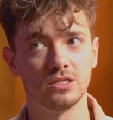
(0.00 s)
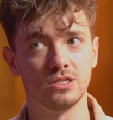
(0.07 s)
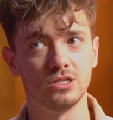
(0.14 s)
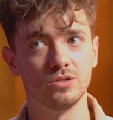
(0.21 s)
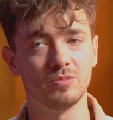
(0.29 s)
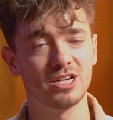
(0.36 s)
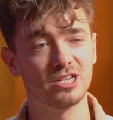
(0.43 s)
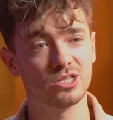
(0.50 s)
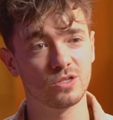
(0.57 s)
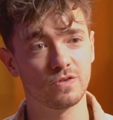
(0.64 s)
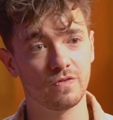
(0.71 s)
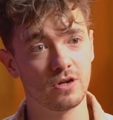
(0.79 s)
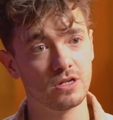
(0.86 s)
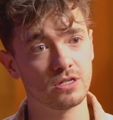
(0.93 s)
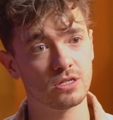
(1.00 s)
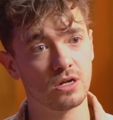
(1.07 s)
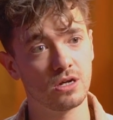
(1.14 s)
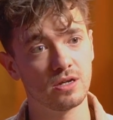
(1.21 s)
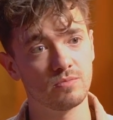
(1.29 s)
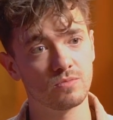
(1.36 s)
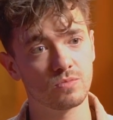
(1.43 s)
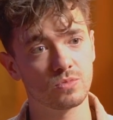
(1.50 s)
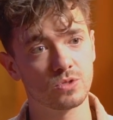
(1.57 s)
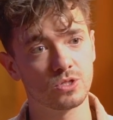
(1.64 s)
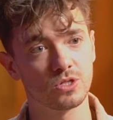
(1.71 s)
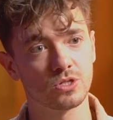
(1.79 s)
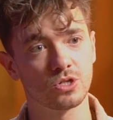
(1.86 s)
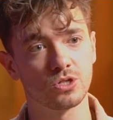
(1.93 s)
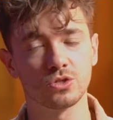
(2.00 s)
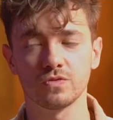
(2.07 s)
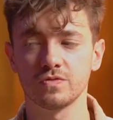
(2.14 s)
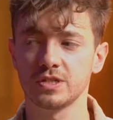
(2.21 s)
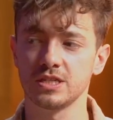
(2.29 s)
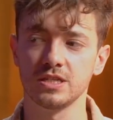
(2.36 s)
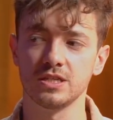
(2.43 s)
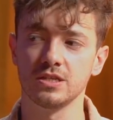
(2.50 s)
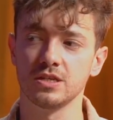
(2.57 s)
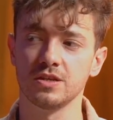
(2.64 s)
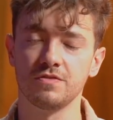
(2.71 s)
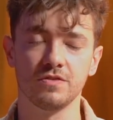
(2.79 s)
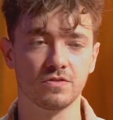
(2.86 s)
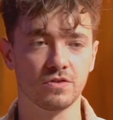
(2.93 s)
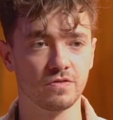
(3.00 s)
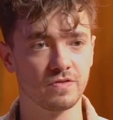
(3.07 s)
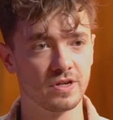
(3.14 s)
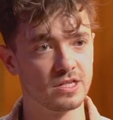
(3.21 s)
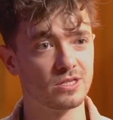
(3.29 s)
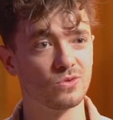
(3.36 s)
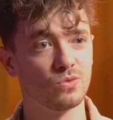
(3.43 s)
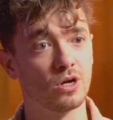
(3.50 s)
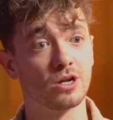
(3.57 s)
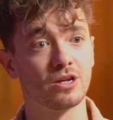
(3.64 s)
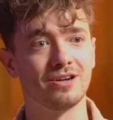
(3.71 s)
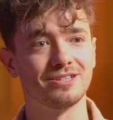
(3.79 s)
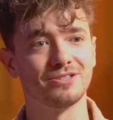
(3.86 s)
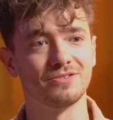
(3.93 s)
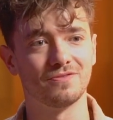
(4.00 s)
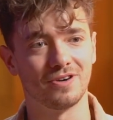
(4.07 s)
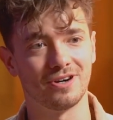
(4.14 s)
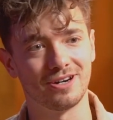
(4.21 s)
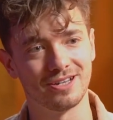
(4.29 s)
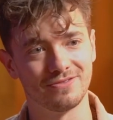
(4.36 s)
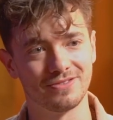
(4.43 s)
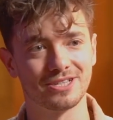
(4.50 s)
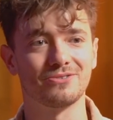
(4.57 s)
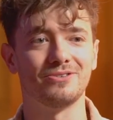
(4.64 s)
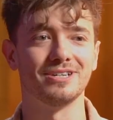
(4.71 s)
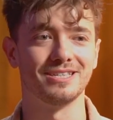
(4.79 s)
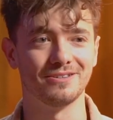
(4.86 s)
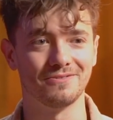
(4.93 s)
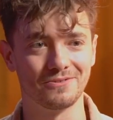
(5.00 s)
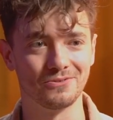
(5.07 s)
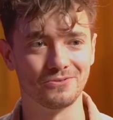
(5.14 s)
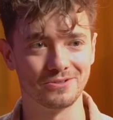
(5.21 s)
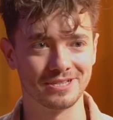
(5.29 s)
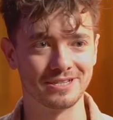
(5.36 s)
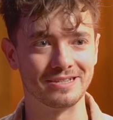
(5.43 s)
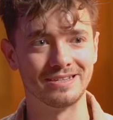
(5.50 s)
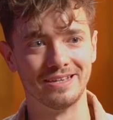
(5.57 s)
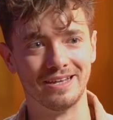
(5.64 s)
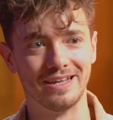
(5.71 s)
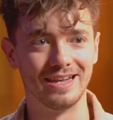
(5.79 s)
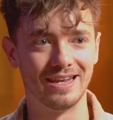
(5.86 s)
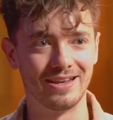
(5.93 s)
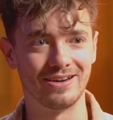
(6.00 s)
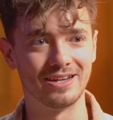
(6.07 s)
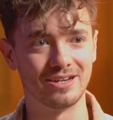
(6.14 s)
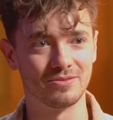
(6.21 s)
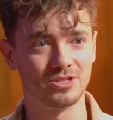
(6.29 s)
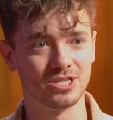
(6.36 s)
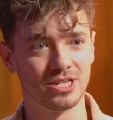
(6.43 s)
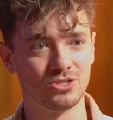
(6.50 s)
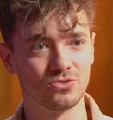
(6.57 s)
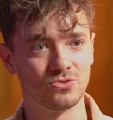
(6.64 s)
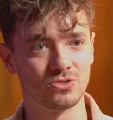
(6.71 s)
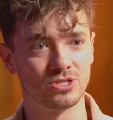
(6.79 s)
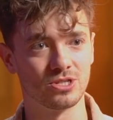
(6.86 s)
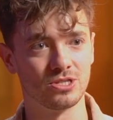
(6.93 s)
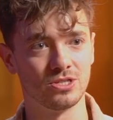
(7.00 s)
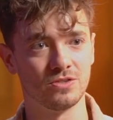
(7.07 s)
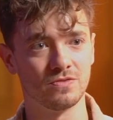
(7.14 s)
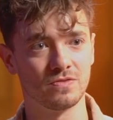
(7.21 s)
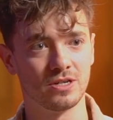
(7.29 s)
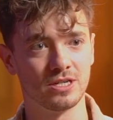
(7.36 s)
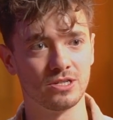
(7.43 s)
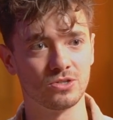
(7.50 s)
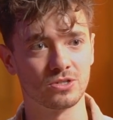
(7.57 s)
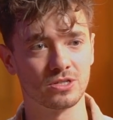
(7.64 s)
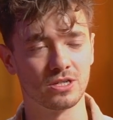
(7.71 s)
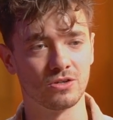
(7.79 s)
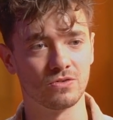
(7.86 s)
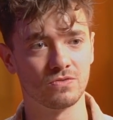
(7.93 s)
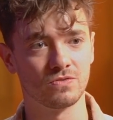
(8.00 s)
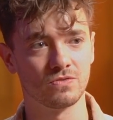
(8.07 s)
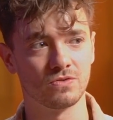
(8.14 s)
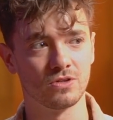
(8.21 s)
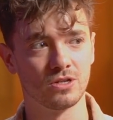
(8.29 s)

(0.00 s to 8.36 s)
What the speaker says: manage to find time? Just because obviously if you've got friends that work 9 till 5, it's quite difficult to line up schedules. So do you find yourself?